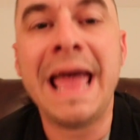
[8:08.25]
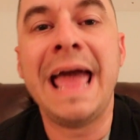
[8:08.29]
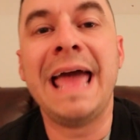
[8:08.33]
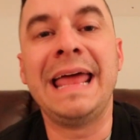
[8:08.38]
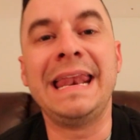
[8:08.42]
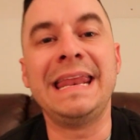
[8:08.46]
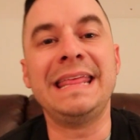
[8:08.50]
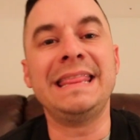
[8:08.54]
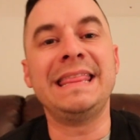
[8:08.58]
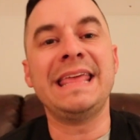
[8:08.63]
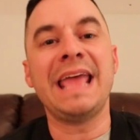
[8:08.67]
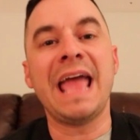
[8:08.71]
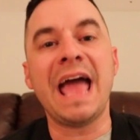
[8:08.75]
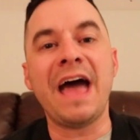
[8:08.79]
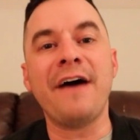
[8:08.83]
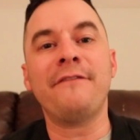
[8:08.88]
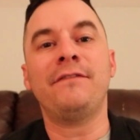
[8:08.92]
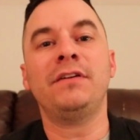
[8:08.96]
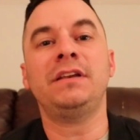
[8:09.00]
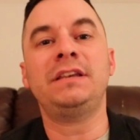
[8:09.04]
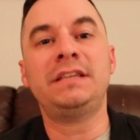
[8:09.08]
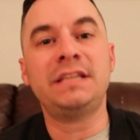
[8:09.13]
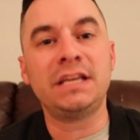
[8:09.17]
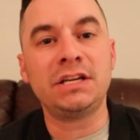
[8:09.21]
And in the
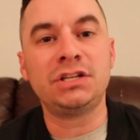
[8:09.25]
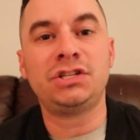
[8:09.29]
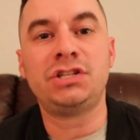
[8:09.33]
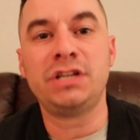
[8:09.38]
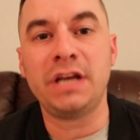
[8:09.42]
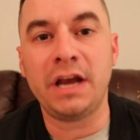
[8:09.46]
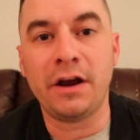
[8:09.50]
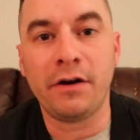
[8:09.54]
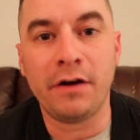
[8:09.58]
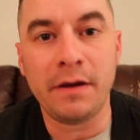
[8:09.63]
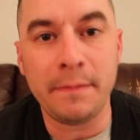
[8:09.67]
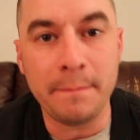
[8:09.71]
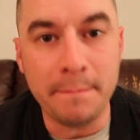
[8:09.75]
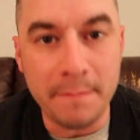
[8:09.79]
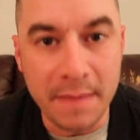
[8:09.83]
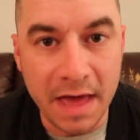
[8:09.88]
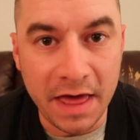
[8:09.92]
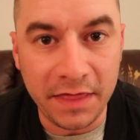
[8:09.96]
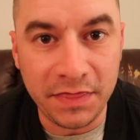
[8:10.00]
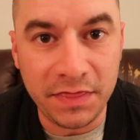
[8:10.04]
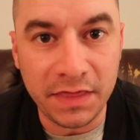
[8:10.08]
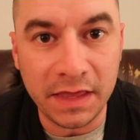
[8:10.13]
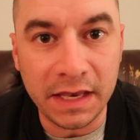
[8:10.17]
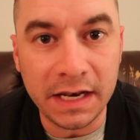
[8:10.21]
evidentiary
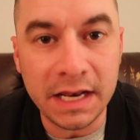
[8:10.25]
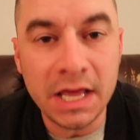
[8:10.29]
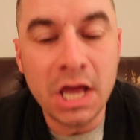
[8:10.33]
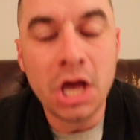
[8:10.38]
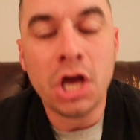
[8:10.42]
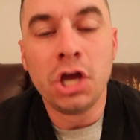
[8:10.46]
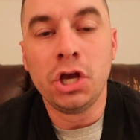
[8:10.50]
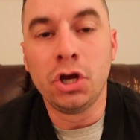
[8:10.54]
method,